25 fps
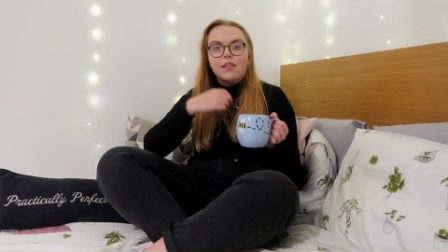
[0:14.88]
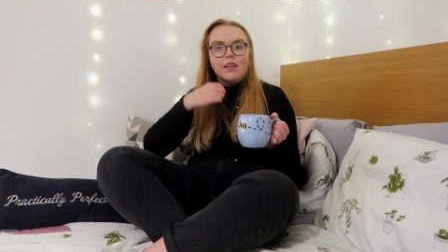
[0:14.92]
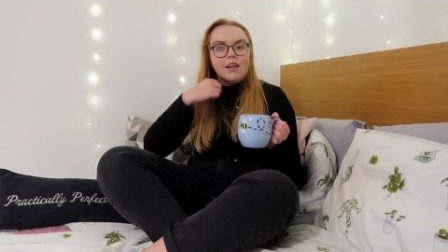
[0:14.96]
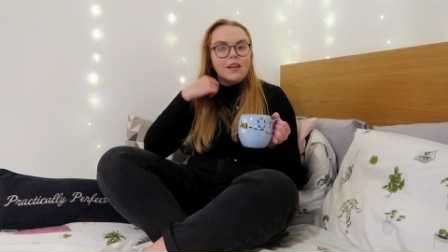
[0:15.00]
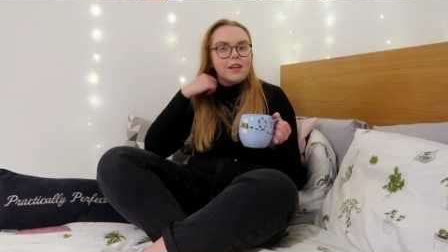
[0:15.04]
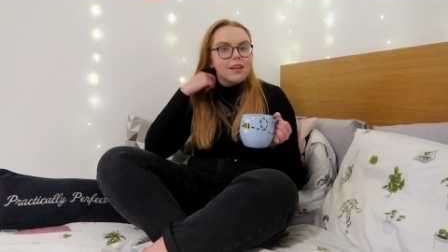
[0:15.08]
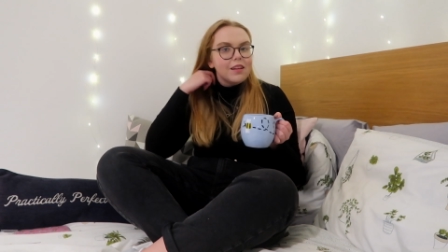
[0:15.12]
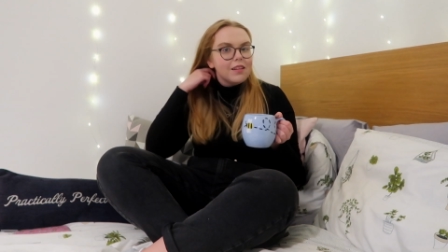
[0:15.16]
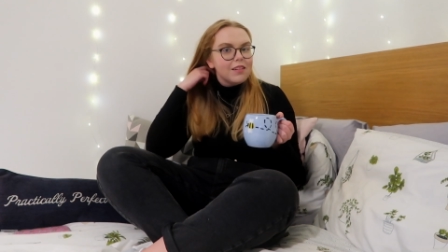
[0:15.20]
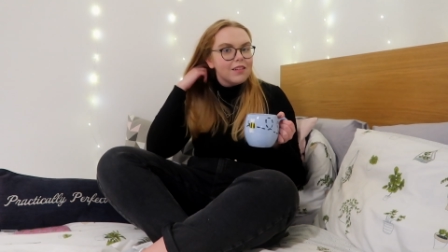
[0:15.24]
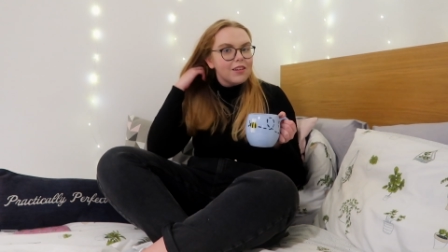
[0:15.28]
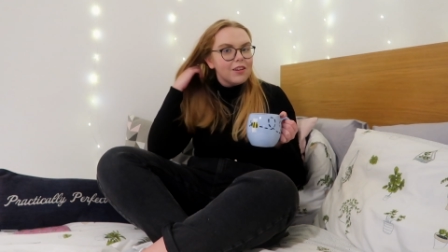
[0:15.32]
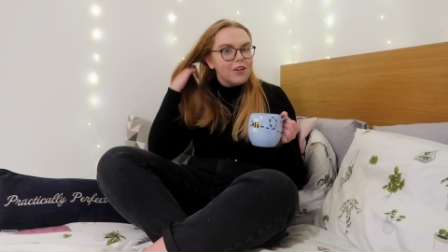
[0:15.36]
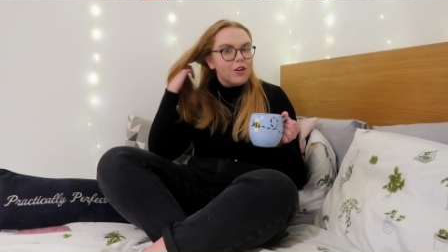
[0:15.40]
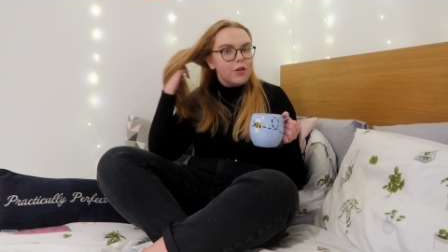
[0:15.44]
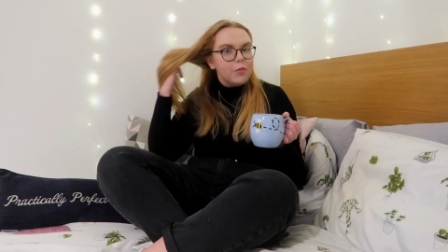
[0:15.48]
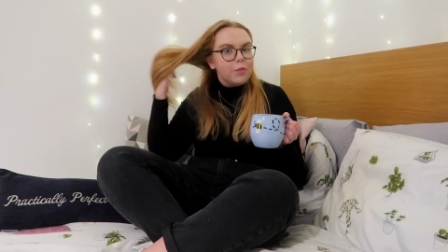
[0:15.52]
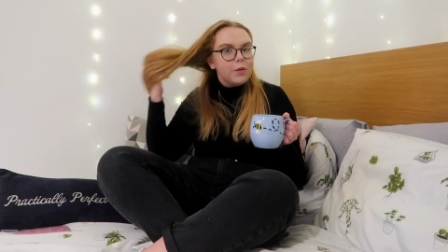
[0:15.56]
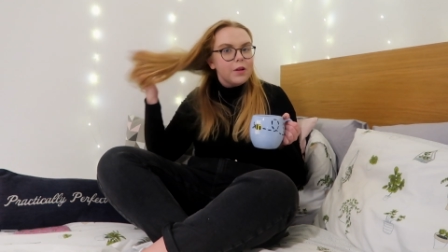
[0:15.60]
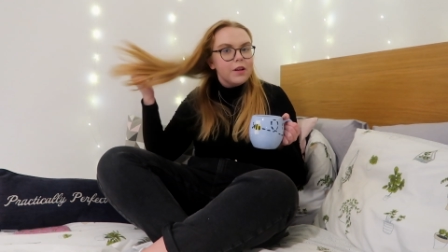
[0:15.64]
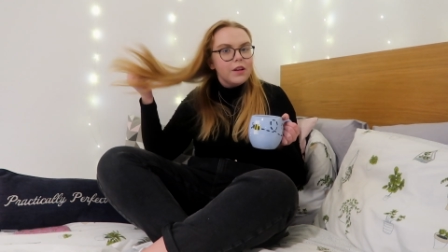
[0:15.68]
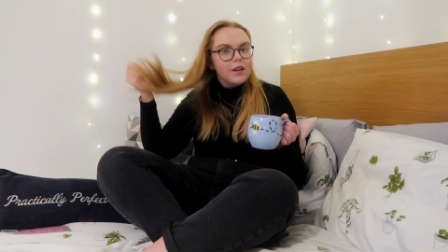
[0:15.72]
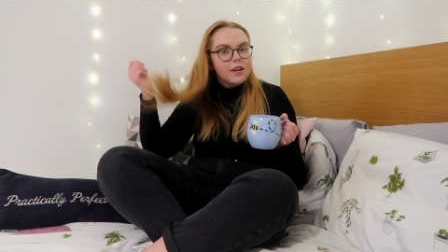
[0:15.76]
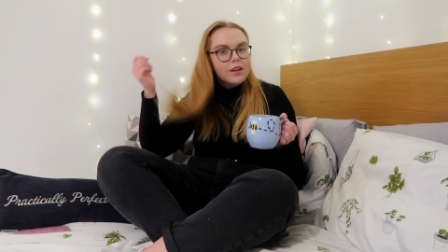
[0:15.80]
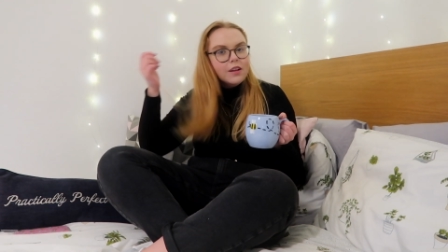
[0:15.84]
to stop.
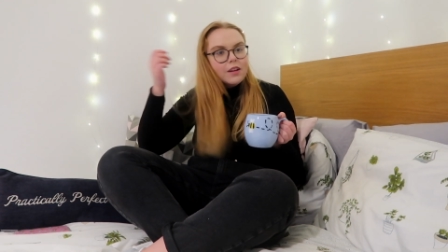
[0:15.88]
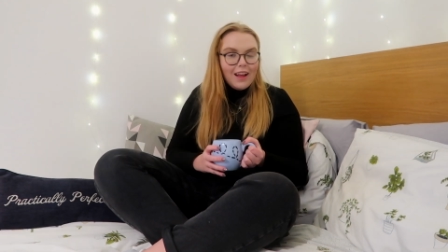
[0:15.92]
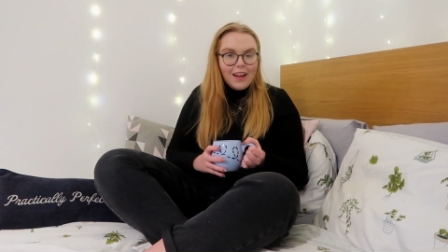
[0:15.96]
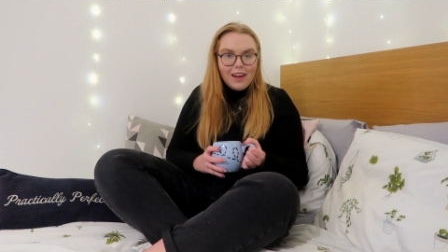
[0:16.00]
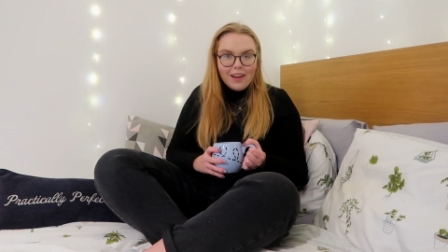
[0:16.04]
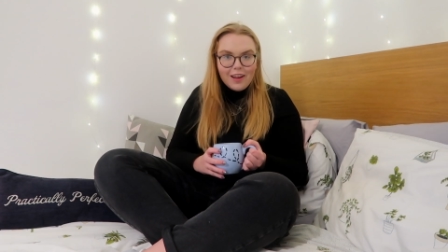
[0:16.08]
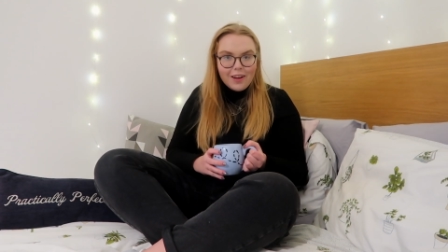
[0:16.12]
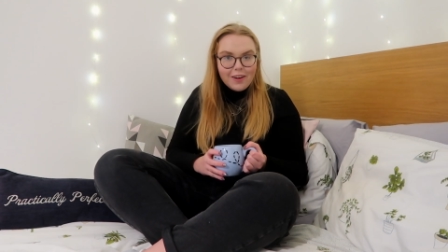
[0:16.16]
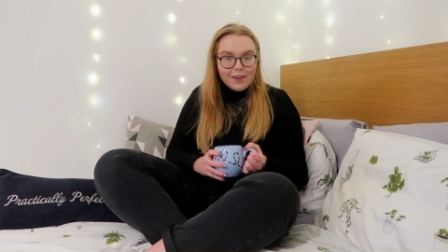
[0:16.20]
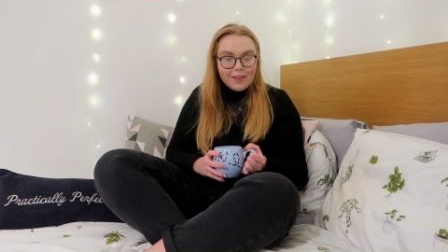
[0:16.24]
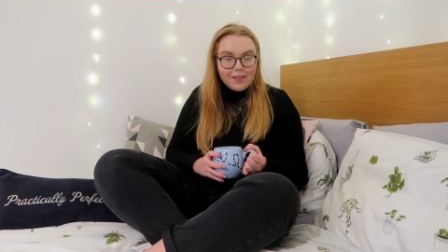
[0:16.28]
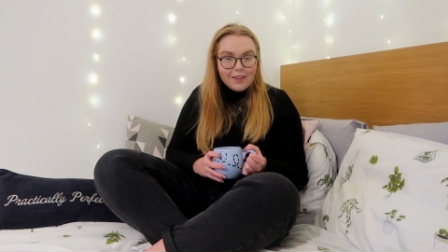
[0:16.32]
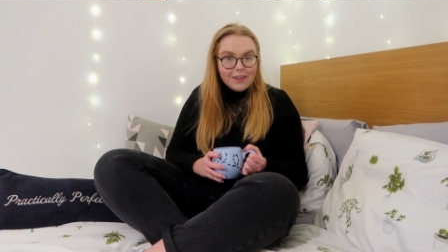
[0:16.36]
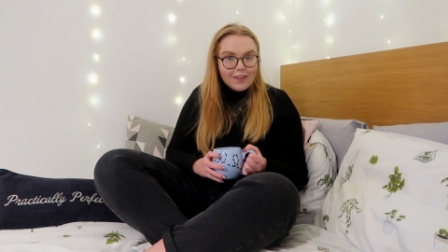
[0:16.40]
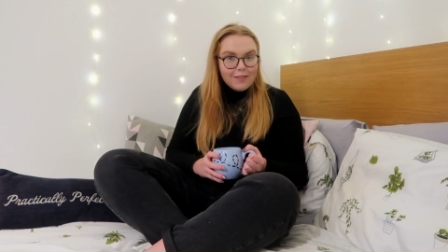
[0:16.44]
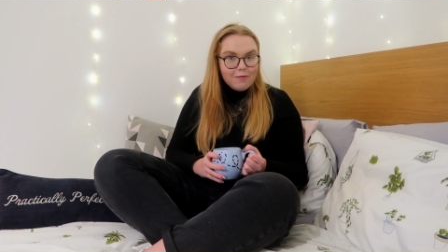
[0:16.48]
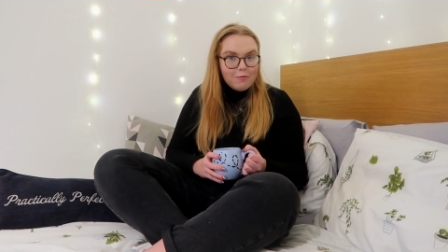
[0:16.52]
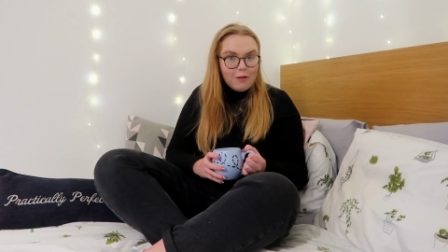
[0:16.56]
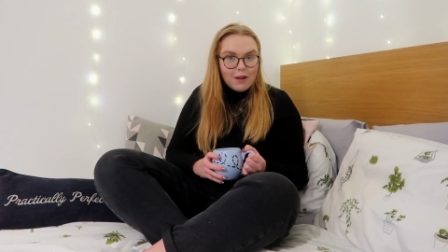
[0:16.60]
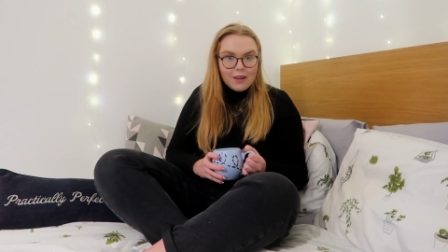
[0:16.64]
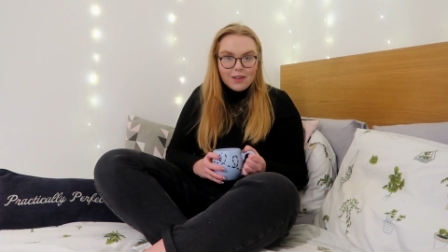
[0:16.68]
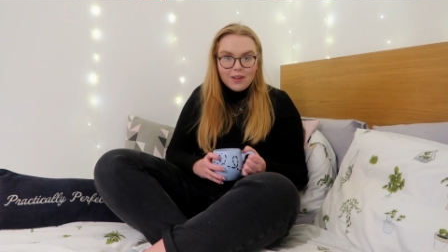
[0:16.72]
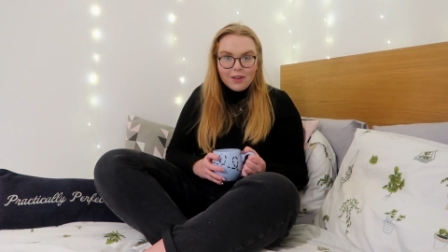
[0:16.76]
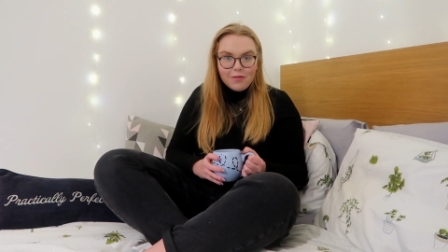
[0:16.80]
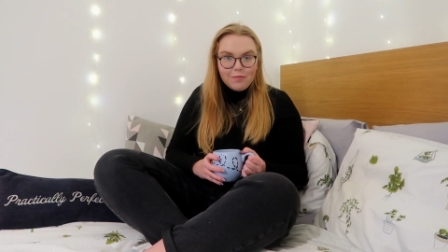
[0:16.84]
Hello,
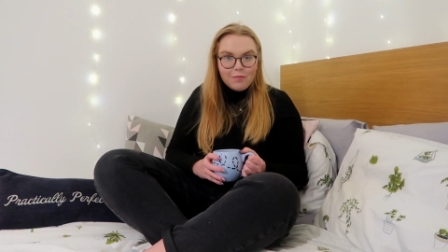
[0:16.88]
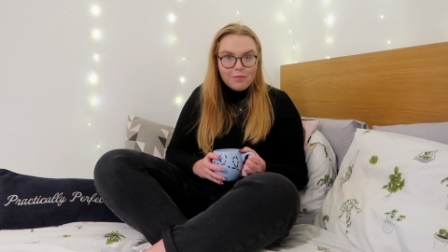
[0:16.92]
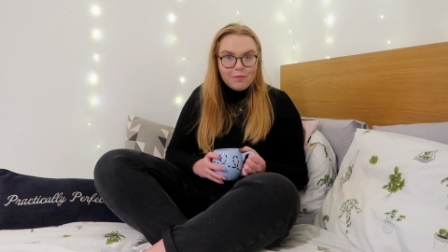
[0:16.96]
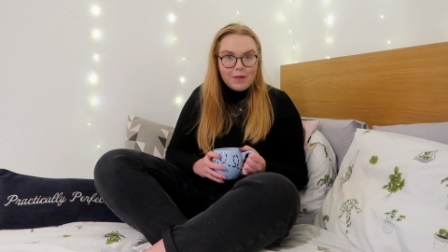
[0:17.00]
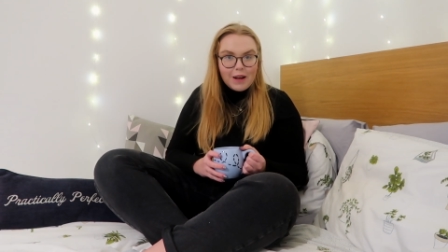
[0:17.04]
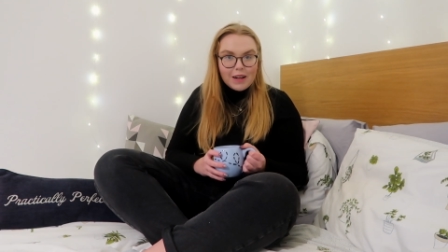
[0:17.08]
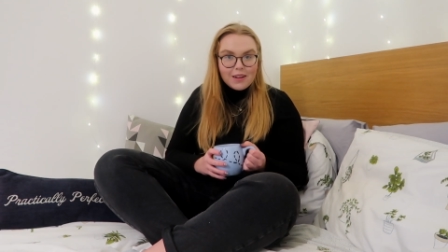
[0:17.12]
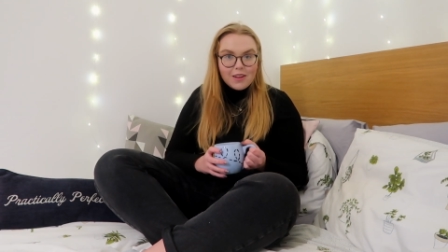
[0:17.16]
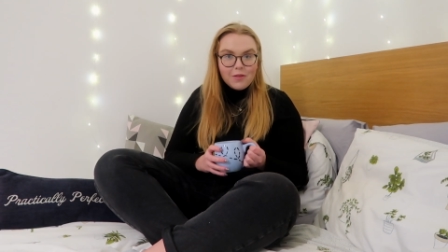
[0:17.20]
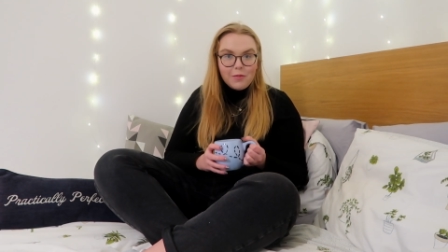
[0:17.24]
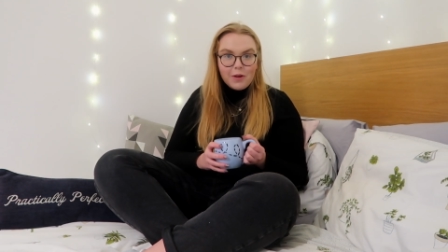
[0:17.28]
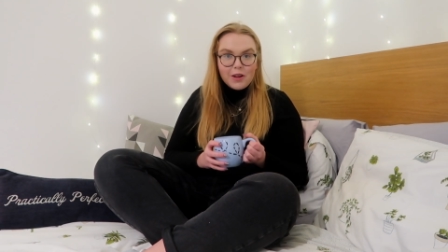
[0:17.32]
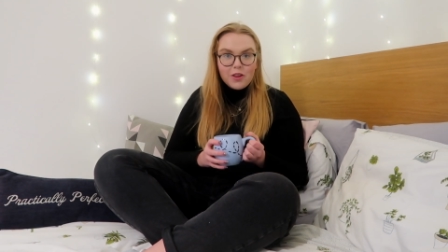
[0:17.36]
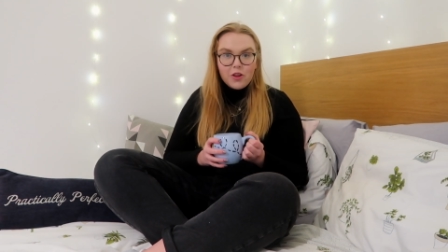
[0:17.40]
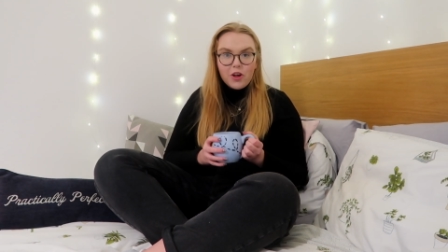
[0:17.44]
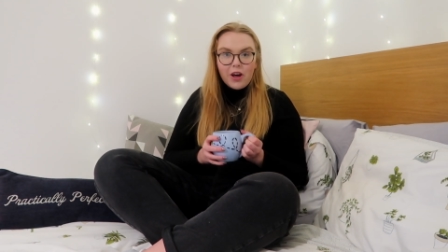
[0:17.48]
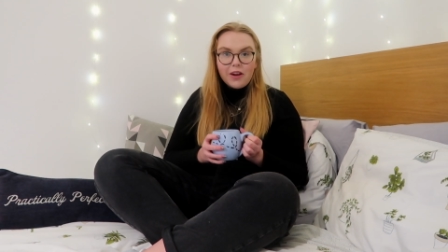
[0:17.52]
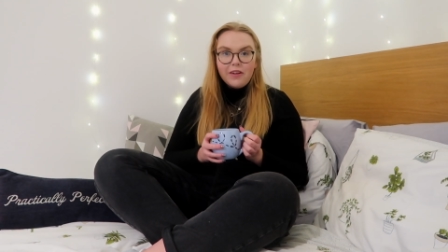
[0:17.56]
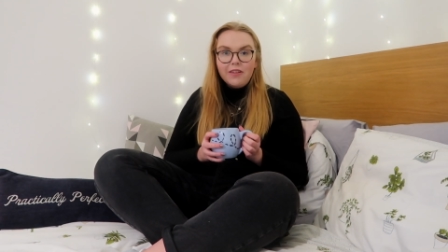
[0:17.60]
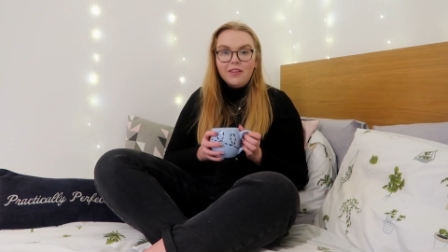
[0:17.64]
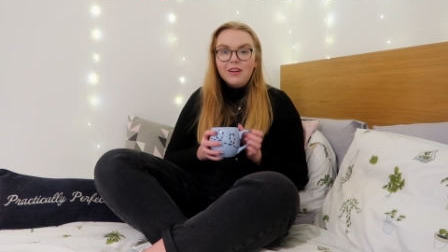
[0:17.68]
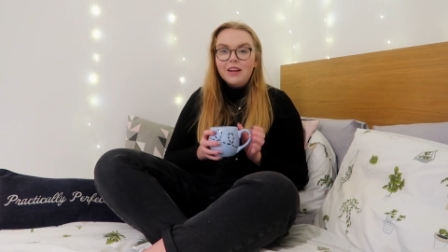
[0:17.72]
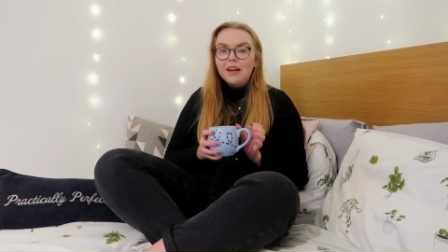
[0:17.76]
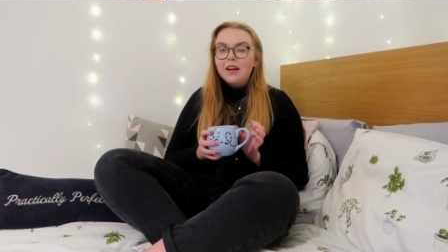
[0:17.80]
welcome back to my channel.